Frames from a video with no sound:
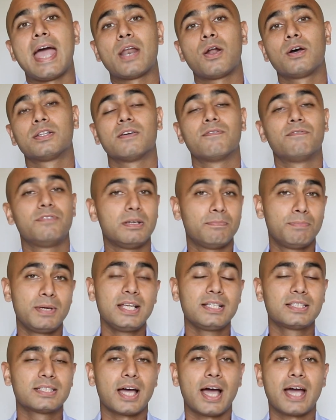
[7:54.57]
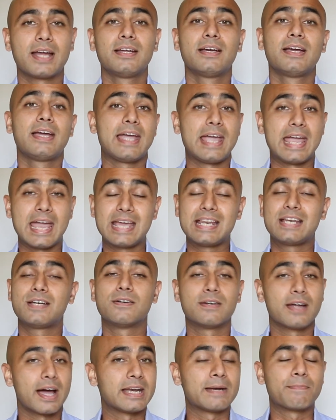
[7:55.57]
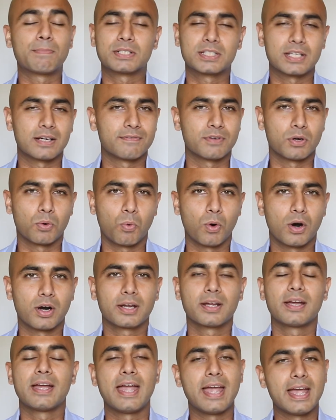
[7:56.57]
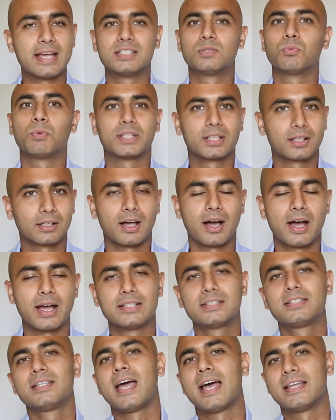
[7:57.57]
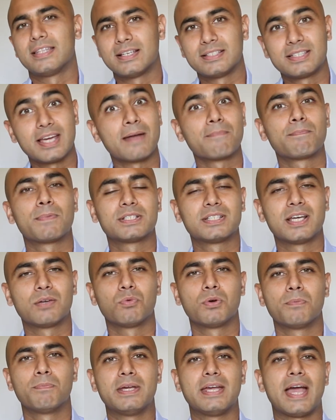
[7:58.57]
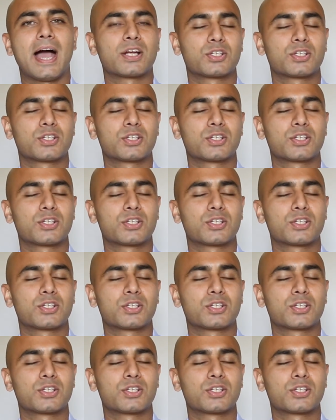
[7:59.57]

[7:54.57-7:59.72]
And on the VP side, 80 to 90% of your work is with clients, and then 10% would be